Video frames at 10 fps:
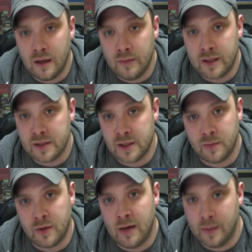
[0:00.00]
because they're
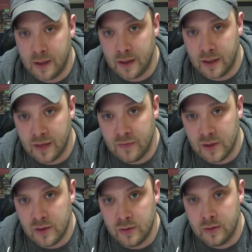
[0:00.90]
probably going to give
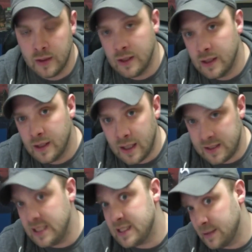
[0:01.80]
you a
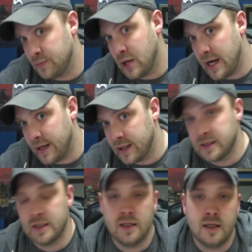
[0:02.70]
decent product,